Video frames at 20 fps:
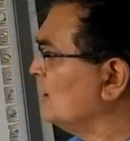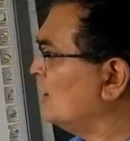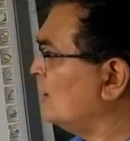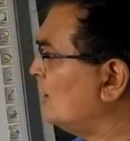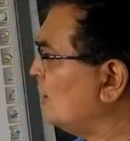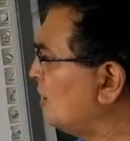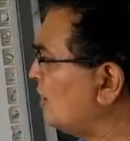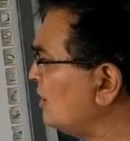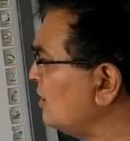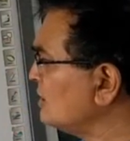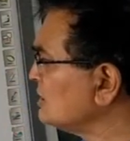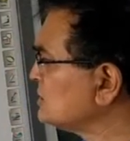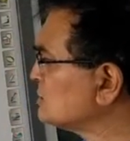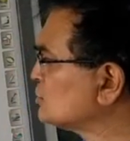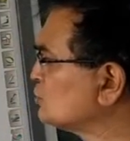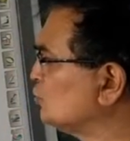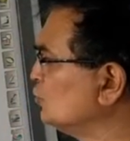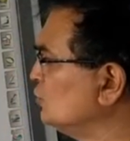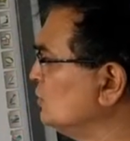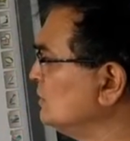All
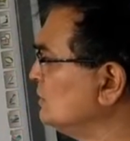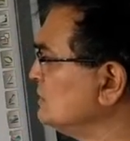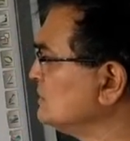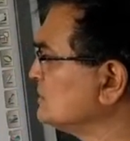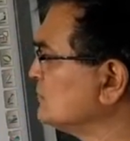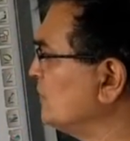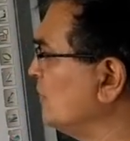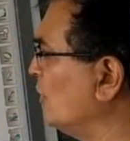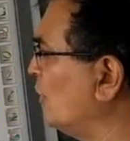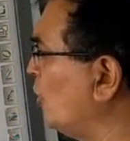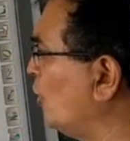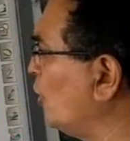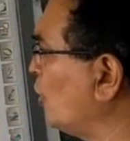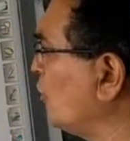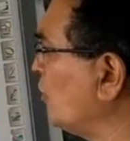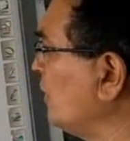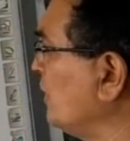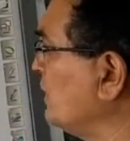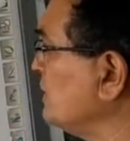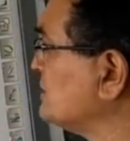students were
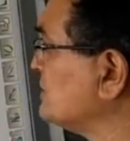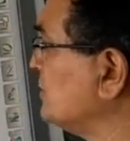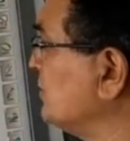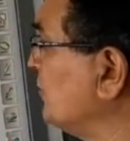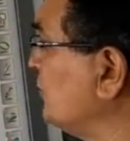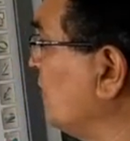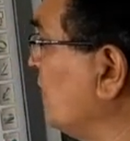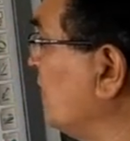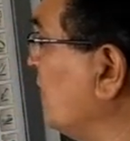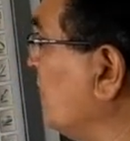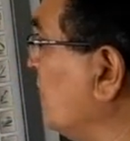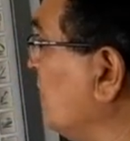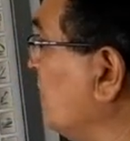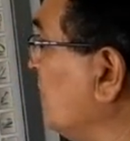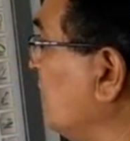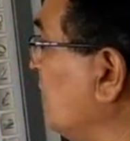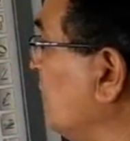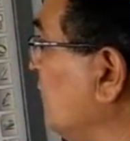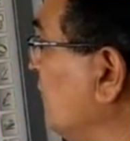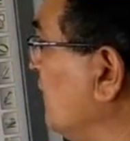already seated
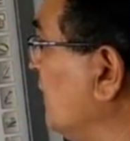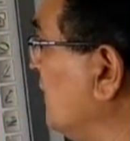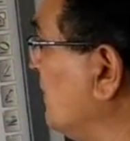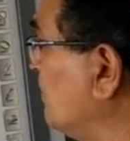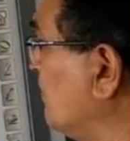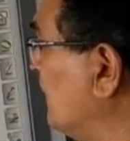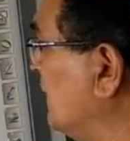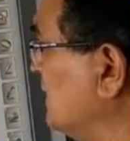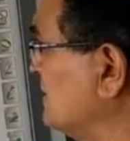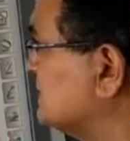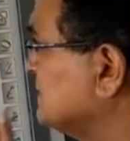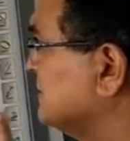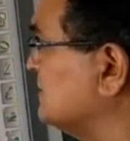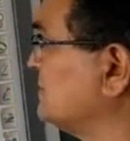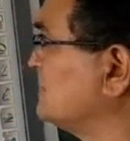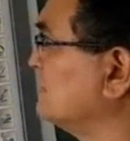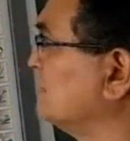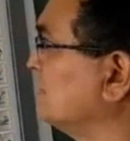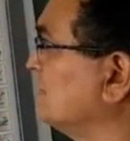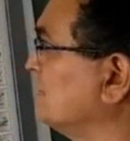in their
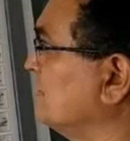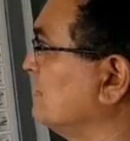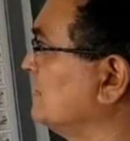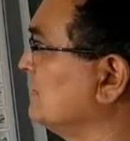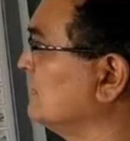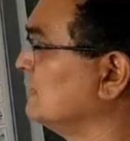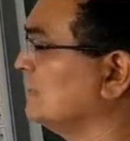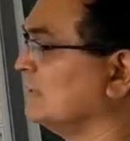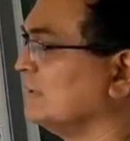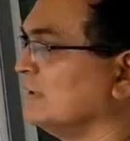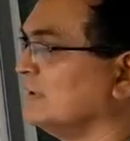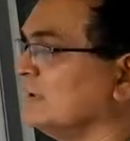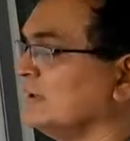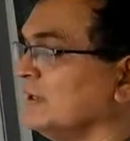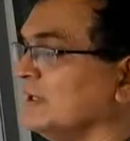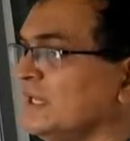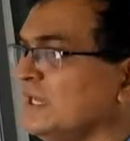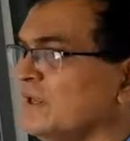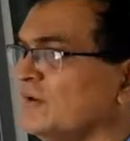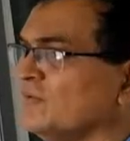places.
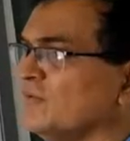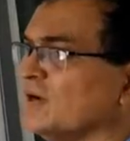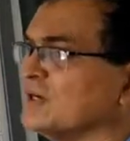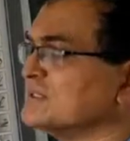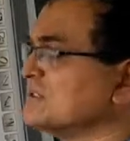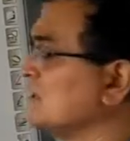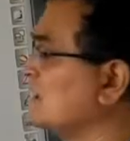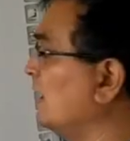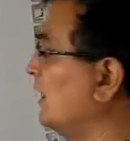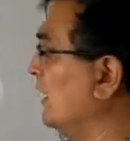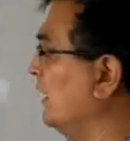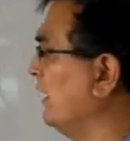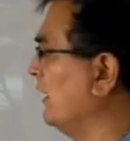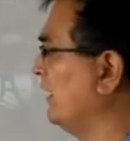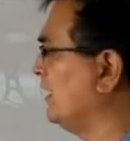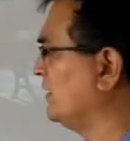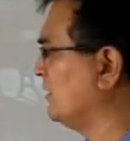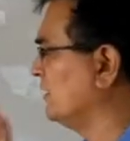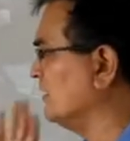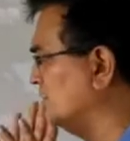He was a
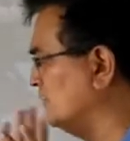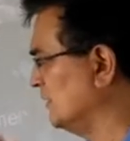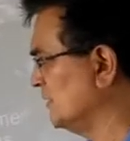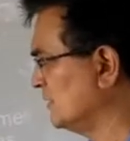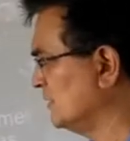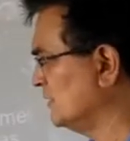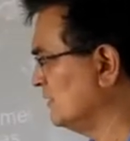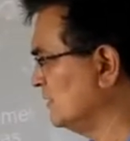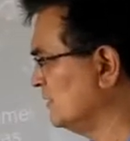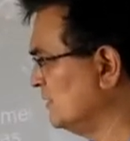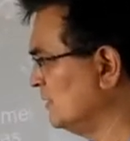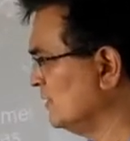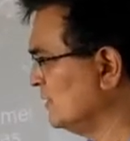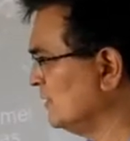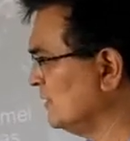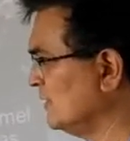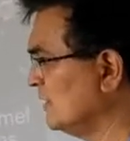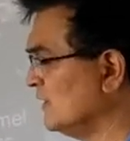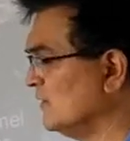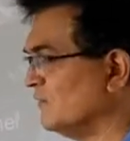late comer.
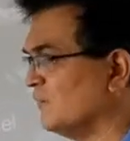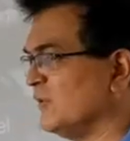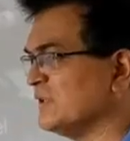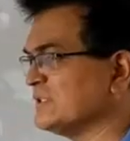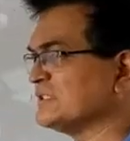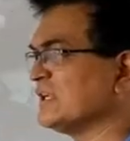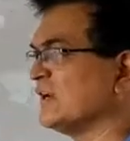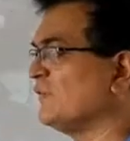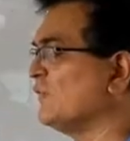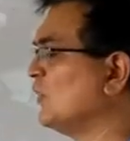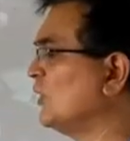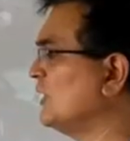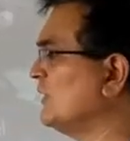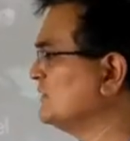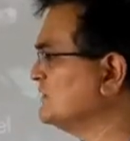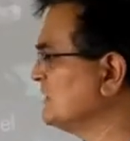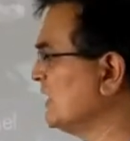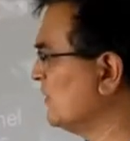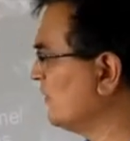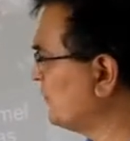First of all,
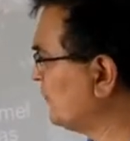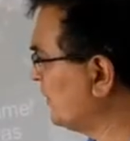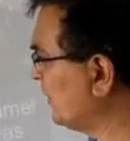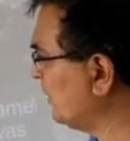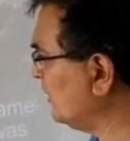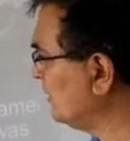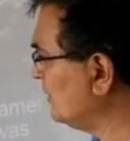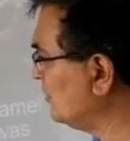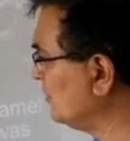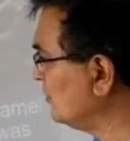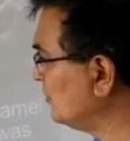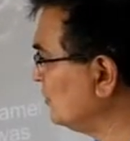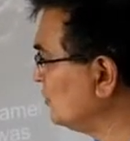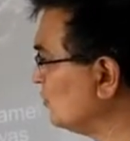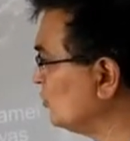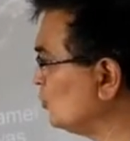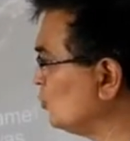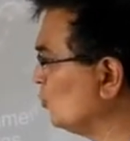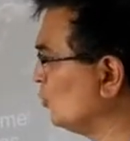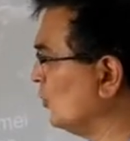he was afraid
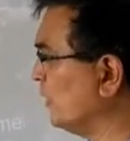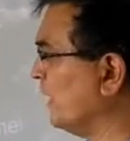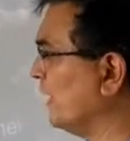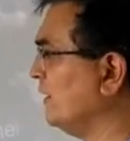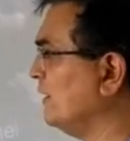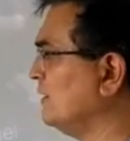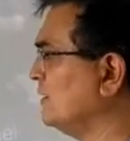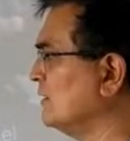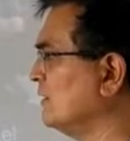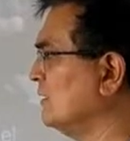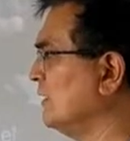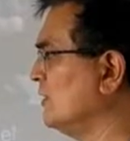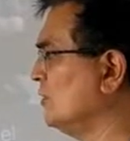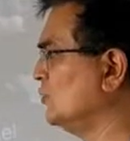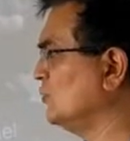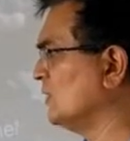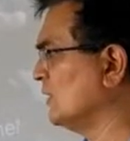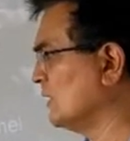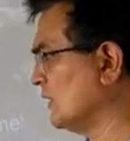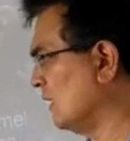to enter
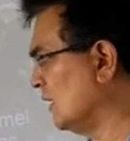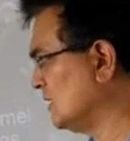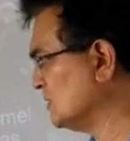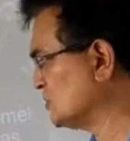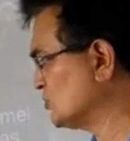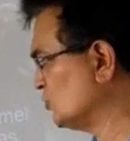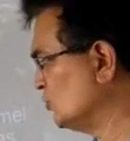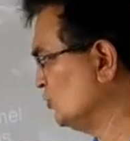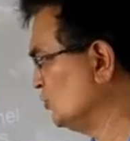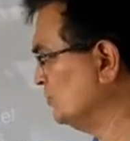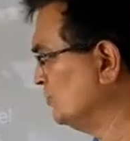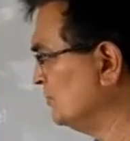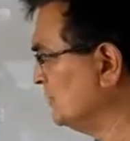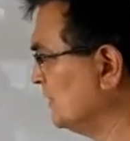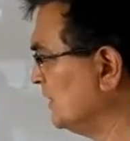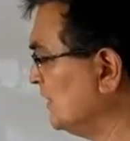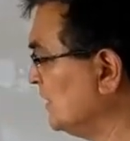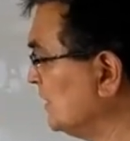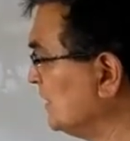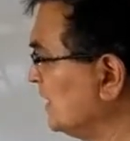into the
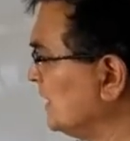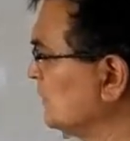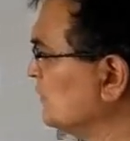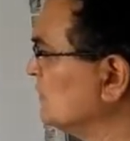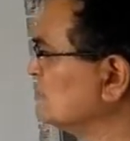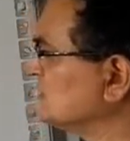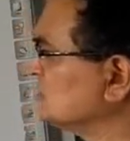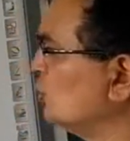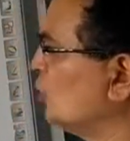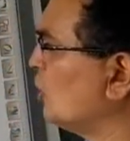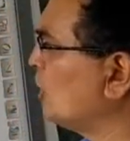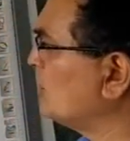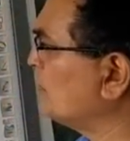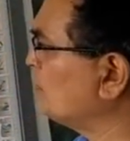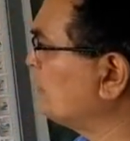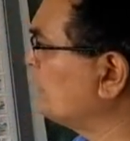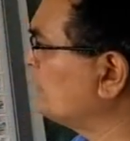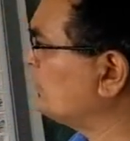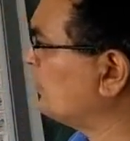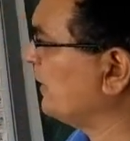classroom. He was
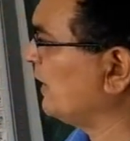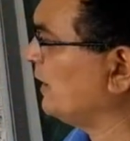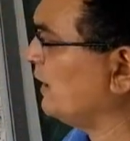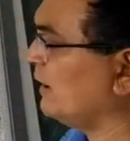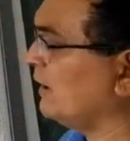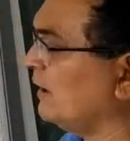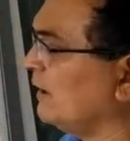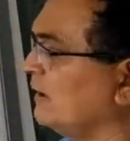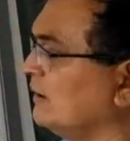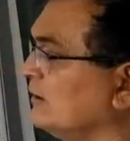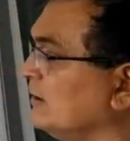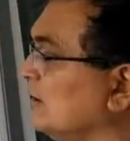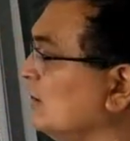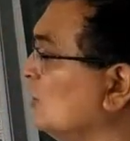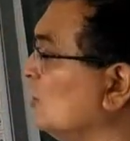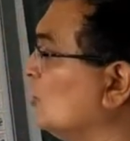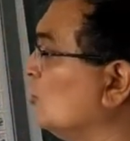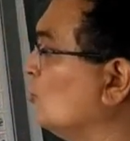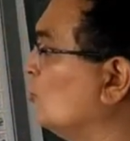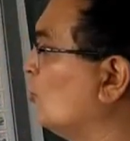not prepared
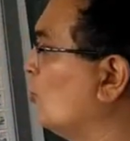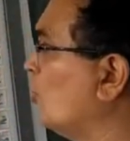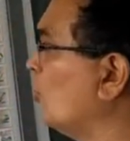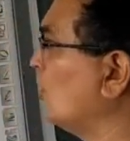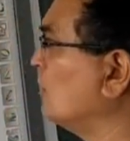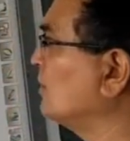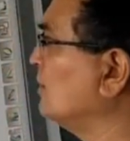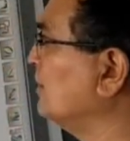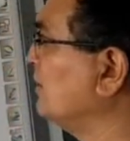what